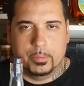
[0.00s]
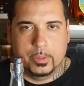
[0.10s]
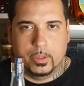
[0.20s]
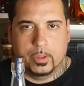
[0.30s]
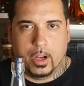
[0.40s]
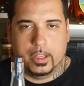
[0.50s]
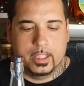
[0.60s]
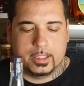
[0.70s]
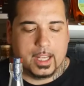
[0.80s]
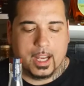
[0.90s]
no,
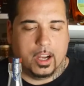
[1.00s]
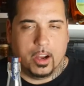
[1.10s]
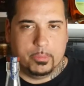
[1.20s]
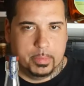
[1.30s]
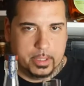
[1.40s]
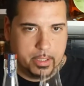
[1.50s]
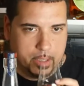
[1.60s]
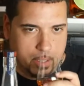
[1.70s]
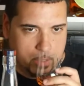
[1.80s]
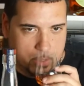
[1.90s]
it's not off-putting
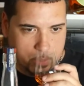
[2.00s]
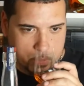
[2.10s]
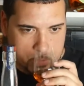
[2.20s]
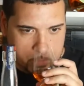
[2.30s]
on the nose.